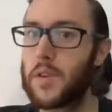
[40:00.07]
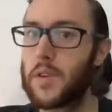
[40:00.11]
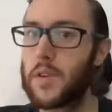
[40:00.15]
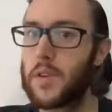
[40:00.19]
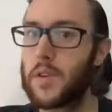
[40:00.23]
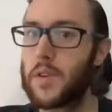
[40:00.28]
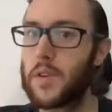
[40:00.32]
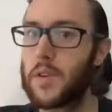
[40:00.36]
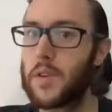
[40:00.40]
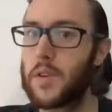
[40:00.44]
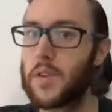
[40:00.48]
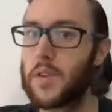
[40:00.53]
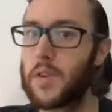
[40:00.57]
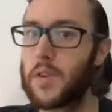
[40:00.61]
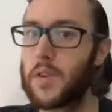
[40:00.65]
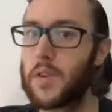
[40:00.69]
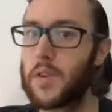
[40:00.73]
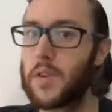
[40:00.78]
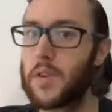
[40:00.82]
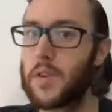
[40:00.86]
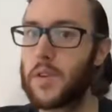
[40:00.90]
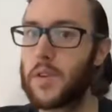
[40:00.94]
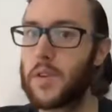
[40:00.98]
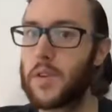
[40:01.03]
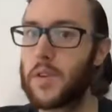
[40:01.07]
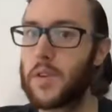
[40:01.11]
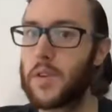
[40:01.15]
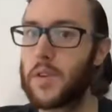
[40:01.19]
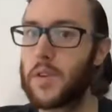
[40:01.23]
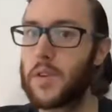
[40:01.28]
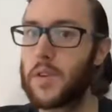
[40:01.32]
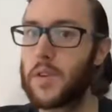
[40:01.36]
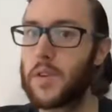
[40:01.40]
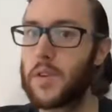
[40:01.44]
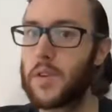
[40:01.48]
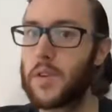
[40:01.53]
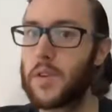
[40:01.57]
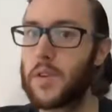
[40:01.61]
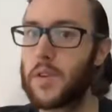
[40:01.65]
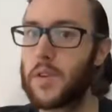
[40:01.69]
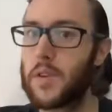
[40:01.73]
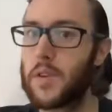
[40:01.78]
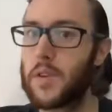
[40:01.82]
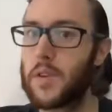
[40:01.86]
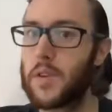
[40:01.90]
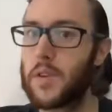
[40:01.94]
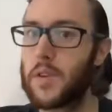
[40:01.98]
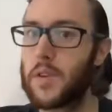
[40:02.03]
there's also a lot of uh,
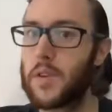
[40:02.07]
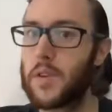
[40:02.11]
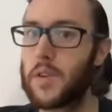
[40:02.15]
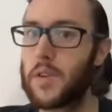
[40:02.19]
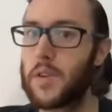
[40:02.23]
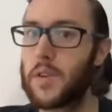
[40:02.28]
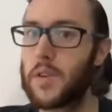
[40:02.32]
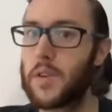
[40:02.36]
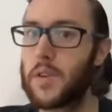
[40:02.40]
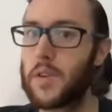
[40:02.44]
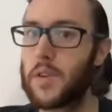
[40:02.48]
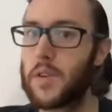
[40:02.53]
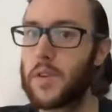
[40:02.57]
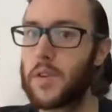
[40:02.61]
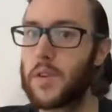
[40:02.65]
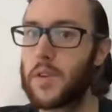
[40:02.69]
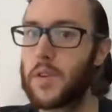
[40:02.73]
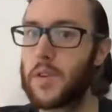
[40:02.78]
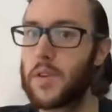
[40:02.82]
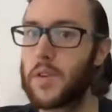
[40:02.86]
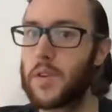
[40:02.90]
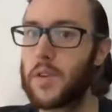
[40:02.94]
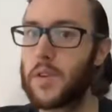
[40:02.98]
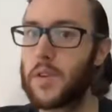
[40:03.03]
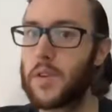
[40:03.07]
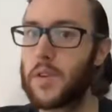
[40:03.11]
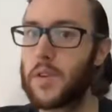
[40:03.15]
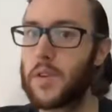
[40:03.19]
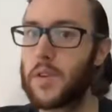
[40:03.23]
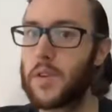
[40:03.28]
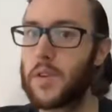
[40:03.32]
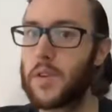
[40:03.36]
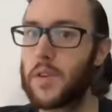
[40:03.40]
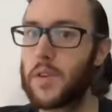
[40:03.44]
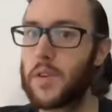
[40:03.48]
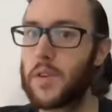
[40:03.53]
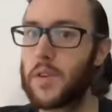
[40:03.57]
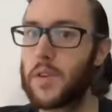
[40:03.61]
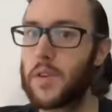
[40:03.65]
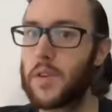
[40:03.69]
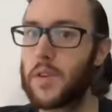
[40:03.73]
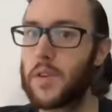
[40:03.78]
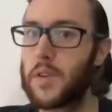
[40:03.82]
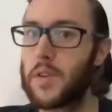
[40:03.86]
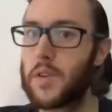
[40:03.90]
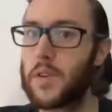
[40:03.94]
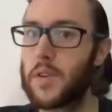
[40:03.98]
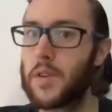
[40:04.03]
potential issues that are
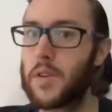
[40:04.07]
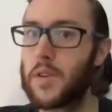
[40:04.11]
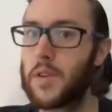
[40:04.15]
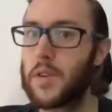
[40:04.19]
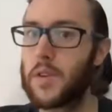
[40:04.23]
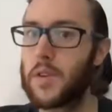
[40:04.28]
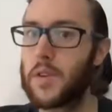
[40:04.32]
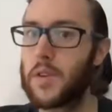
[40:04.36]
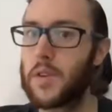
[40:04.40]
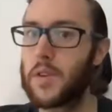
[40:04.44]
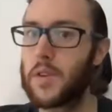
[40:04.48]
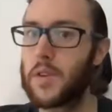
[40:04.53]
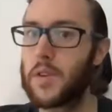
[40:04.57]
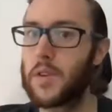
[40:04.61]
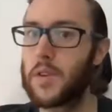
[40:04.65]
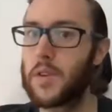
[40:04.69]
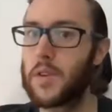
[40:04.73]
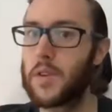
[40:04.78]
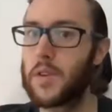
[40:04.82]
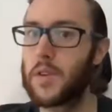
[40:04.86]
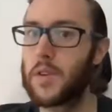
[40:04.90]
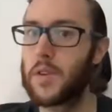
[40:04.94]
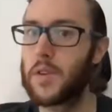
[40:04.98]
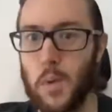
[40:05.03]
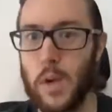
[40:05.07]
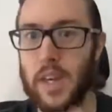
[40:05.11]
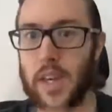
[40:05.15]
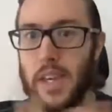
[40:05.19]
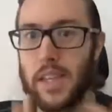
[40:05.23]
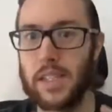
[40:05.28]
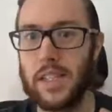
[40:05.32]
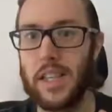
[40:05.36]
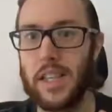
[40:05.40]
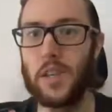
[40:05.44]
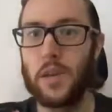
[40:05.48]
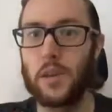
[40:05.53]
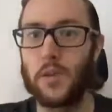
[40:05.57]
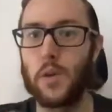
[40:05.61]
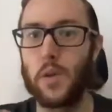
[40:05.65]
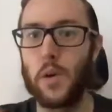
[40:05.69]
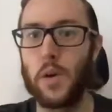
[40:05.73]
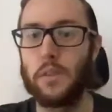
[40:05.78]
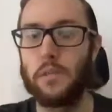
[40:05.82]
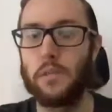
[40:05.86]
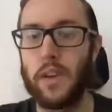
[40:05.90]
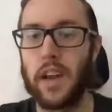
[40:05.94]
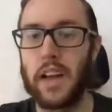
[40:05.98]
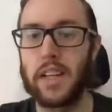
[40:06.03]
impeding on us as we continue
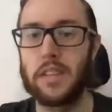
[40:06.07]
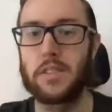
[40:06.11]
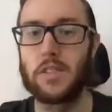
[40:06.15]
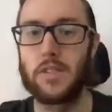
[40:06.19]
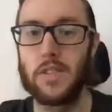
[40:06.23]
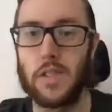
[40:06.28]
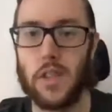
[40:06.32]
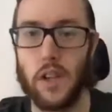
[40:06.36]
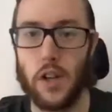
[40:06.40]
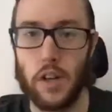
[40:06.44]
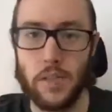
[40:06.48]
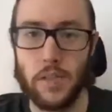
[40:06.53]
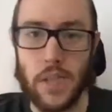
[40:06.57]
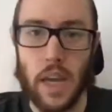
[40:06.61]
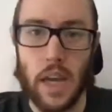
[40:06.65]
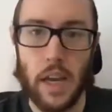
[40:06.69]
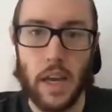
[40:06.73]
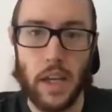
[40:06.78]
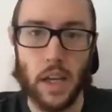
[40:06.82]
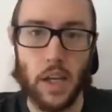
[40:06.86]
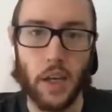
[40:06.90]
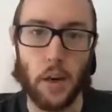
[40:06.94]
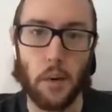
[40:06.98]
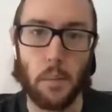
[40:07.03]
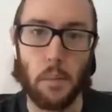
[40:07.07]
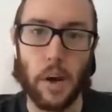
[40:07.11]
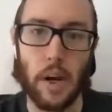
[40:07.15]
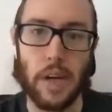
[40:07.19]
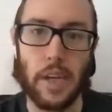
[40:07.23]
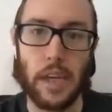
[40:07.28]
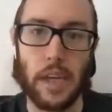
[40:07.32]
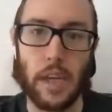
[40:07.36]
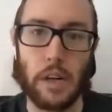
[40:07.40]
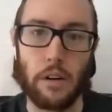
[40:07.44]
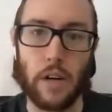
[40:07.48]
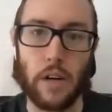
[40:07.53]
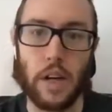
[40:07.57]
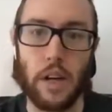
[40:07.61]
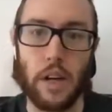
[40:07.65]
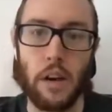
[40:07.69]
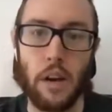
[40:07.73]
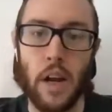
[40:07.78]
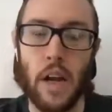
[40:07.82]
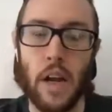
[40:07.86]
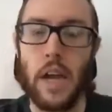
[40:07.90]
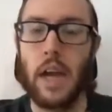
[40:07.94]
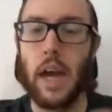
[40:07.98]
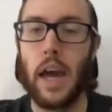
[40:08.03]
to advance ourselves year by year
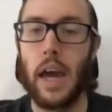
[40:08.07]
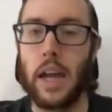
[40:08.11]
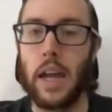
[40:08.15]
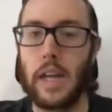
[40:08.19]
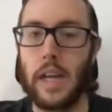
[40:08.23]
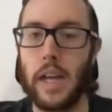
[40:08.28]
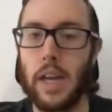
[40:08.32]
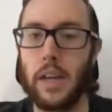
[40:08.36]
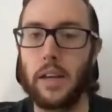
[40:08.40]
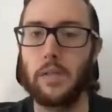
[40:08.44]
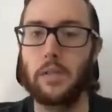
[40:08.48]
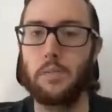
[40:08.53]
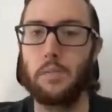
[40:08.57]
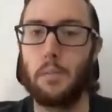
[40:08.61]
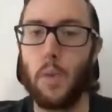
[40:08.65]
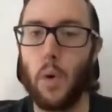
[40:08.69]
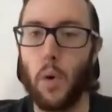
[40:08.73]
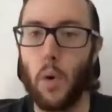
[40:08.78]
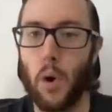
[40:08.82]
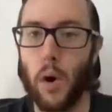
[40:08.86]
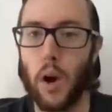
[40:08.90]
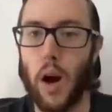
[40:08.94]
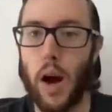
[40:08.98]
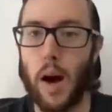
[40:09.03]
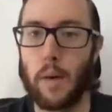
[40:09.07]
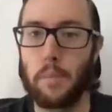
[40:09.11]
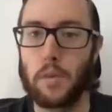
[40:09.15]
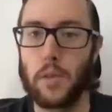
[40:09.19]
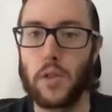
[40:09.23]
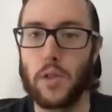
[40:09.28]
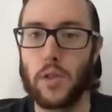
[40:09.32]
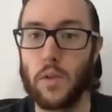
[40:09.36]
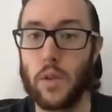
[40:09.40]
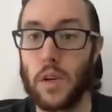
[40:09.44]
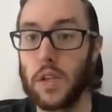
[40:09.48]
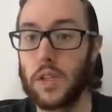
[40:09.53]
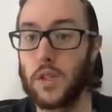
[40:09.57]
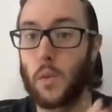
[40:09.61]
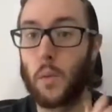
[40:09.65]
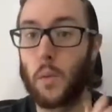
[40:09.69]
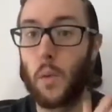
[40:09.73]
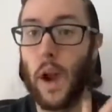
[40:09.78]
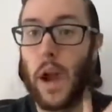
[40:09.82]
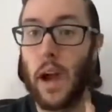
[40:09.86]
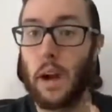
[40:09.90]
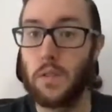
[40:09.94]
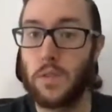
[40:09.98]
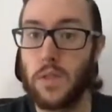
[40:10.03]
here. And again, more opportunities
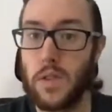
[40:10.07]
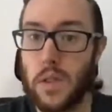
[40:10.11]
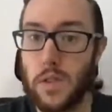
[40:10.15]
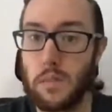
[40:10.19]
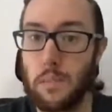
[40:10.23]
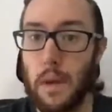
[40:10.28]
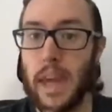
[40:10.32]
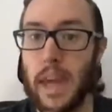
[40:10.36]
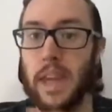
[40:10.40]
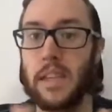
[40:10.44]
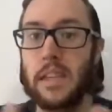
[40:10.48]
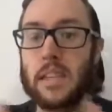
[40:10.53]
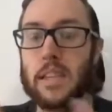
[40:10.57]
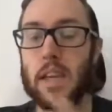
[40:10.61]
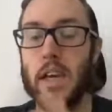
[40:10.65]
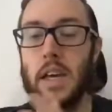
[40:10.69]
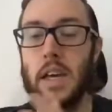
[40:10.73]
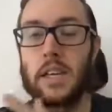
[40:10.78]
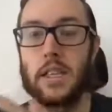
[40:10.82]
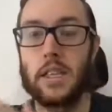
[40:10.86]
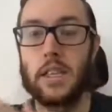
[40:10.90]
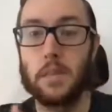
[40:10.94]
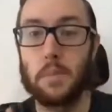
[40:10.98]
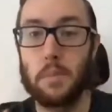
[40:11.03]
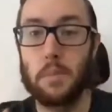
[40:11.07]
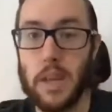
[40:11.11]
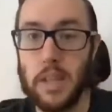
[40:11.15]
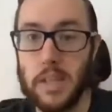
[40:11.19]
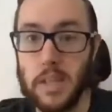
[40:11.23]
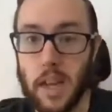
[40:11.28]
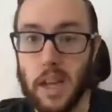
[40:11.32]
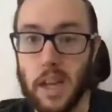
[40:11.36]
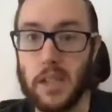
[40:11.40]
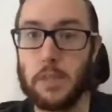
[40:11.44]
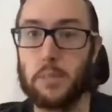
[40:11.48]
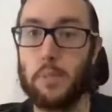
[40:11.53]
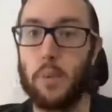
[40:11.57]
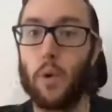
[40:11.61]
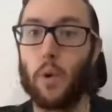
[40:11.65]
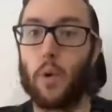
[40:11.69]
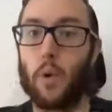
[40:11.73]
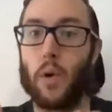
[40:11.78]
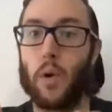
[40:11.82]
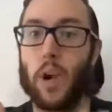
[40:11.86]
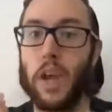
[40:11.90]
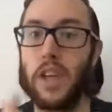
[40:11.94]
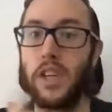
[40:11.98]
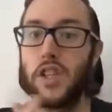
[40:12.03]
around space, space
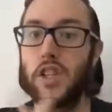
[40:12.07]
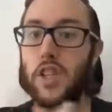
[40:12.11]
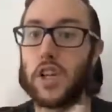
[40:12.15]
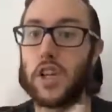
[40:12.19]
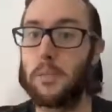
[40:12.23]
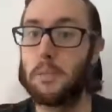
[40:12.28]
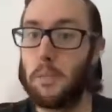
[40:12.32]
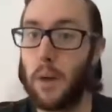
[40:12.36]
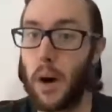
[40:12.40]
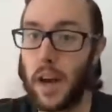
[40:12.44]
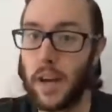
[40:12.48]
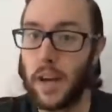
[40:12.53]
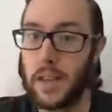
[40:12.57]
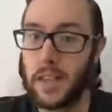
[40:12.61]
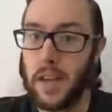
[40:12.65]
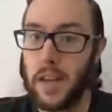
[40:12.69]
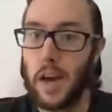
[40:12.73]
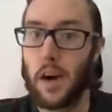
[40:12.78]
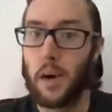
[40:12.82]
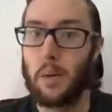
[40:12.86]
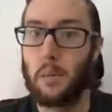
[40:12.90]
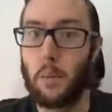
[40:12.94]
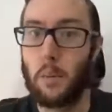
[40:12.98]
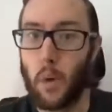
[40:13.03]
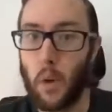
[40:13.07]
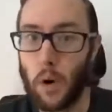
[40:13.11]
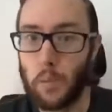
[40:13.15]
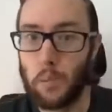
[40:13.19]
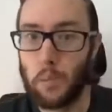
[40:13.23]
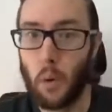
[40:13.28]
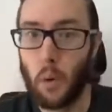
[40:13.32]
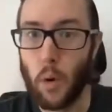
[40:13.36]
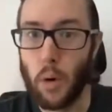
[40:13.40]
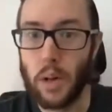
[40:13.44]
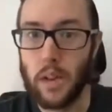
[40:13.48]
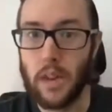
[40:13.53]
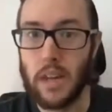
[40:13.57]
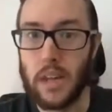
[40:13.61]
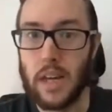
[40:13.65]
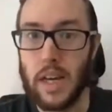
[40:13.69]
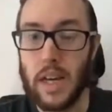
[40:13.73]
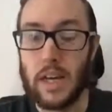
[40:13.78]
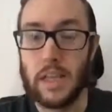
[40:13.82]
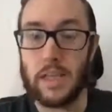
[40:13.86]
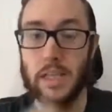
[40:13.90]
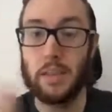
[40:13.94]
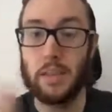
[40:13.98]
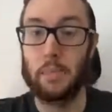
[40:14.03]
exploration, but more
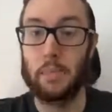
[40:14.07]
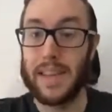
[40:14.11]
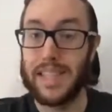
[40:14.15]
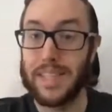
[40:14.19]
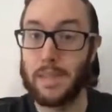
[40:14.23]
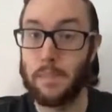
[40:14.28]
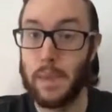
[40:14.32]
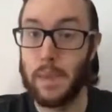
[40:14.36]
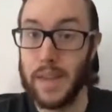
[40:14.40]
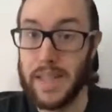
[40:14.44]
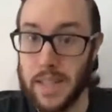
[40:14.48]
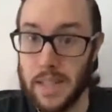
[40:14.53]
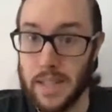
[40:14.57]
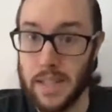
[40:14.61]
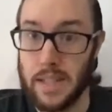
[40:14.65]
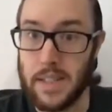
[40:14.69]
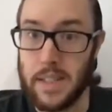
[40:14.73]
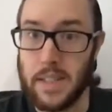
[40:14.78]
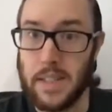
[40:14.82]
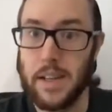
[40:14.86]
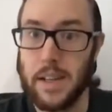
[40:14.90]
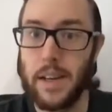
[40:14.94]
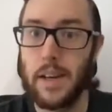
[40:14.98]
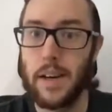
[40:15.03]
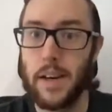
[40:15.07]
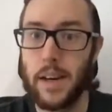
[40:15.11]
importantly, space business,